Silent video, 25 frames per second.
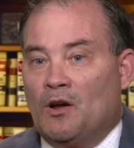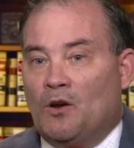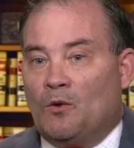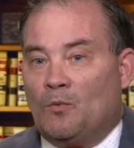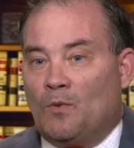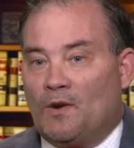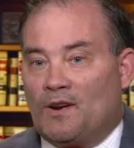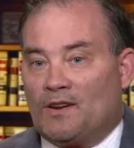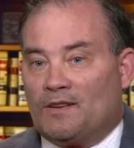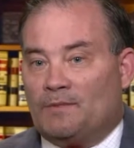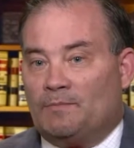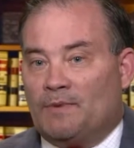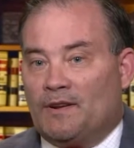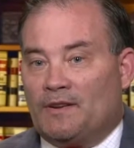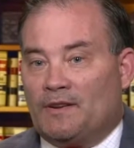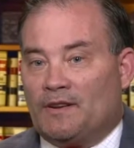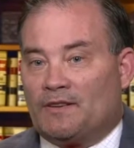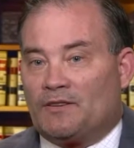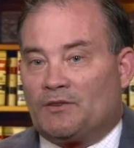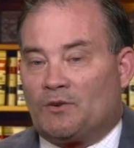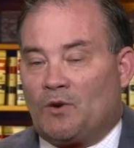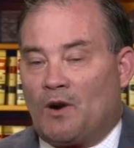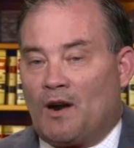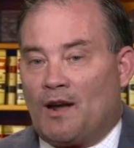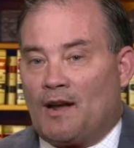what has been
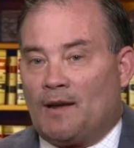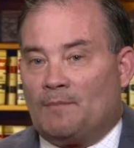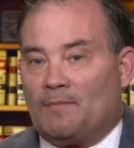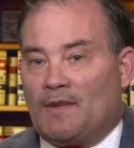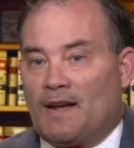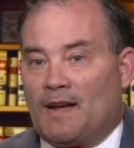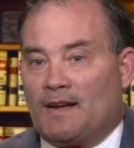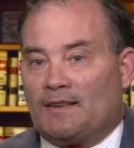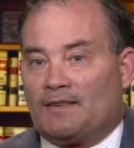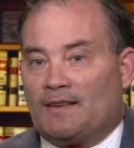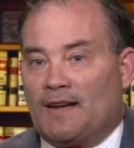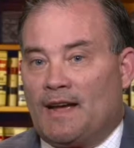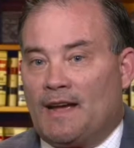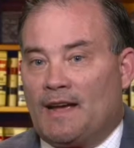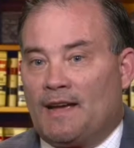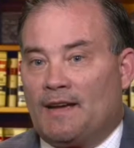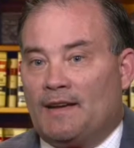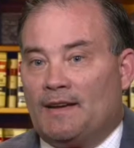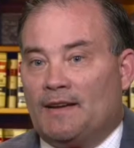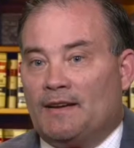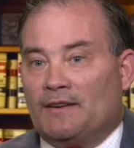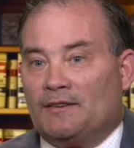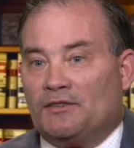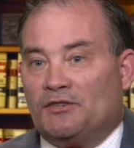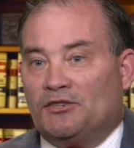described as
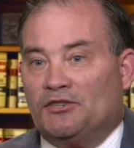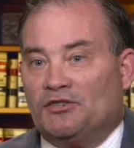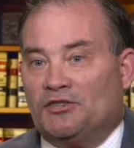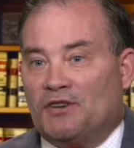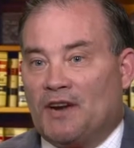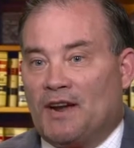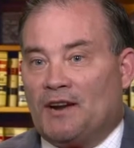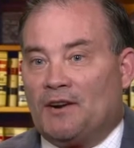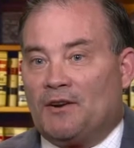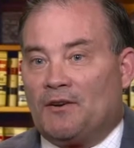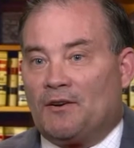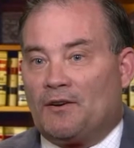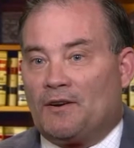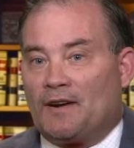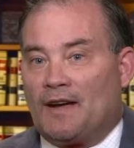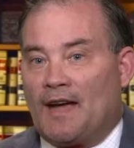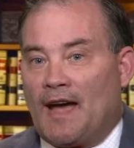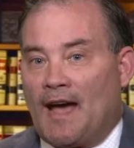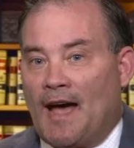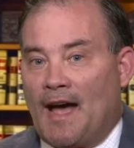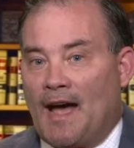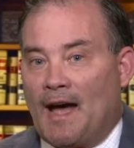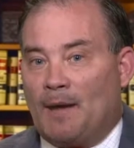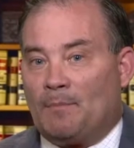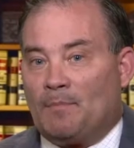a gender
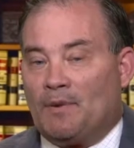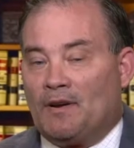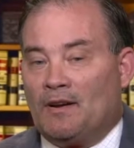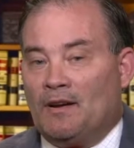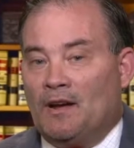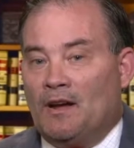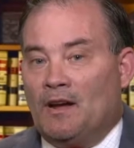gap.